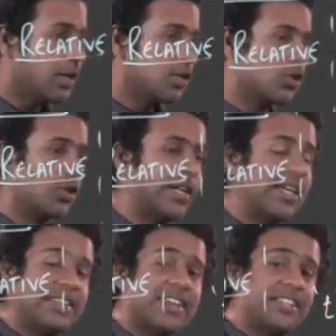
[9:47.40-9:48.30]
So
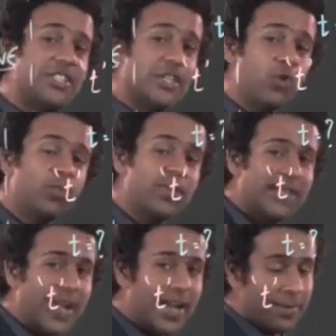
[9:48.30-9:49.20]
T is the assumed
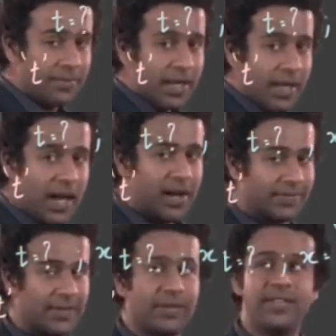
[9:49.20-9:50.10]
time
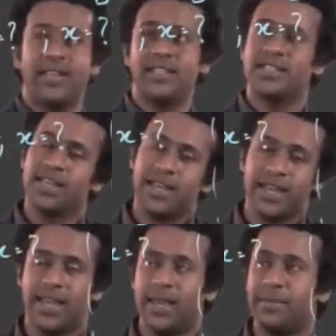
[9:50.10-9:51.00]
after which
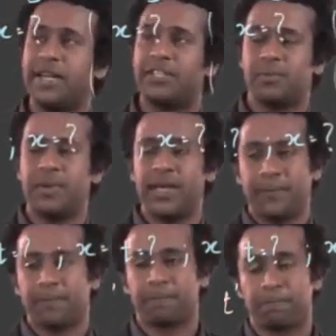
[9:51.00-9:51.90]
A meets
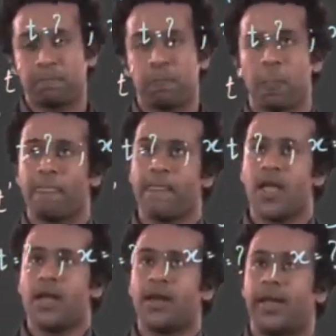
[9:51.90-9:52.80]
B,
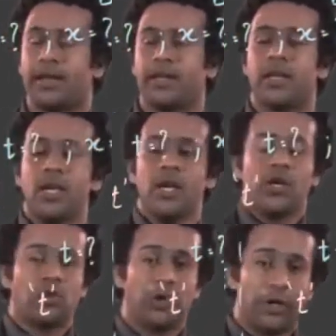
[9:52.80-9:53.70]
right?
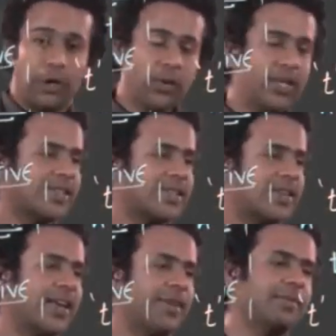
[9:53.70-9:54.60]
So during this
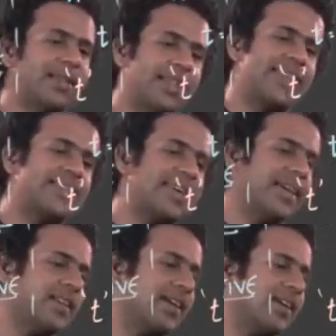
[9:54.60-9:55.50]
time, let's
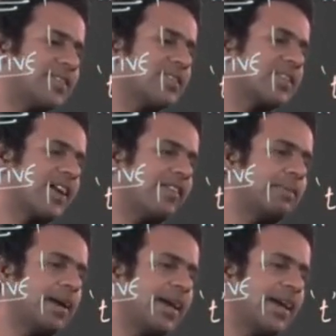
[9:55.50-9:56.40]
say the distance
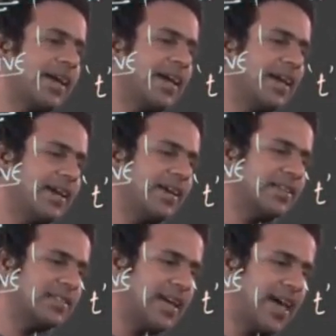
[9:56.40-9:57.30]
covered by A
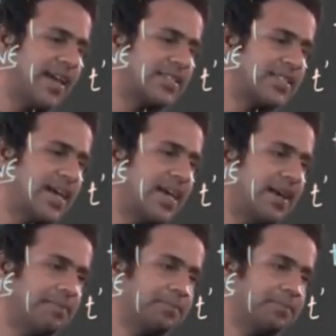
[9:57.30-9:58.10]
is SA.